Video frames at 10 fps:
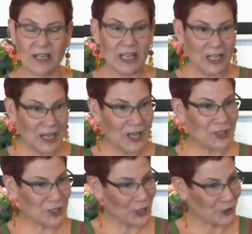And he
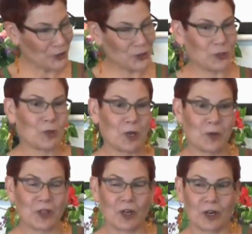had shared this story
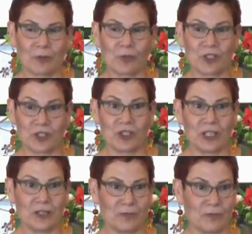with her, which
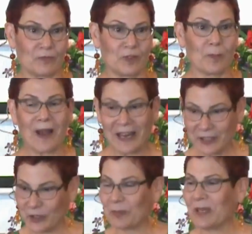she
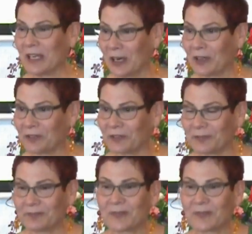reminded me of.